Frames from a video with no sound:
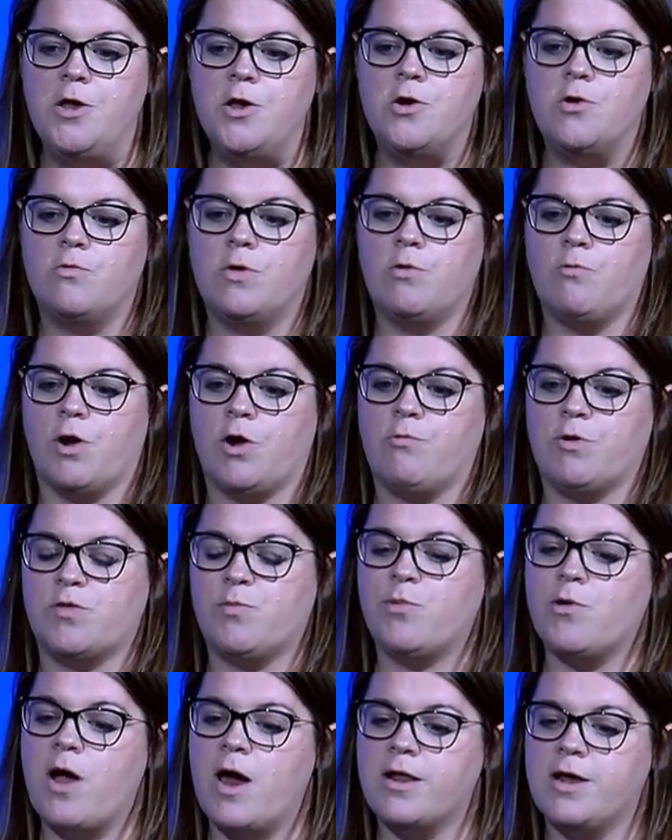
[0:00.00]
We work with
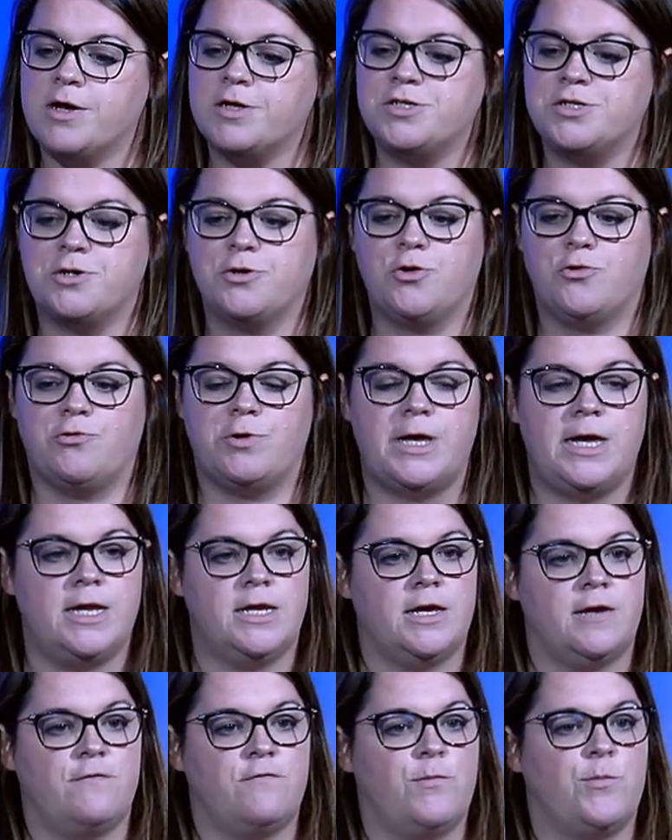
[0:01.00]
product,
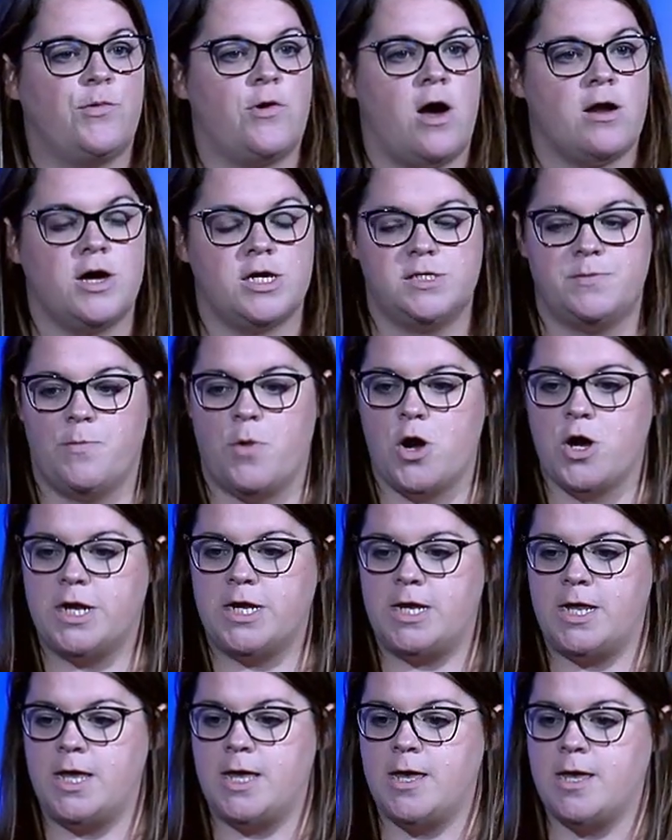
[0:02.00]
creative, product
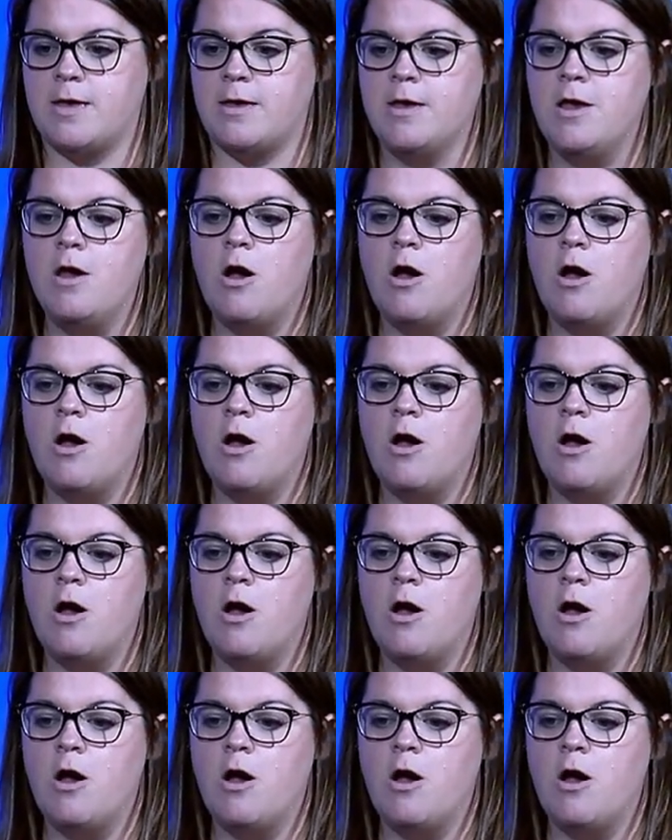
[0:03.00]
marketing,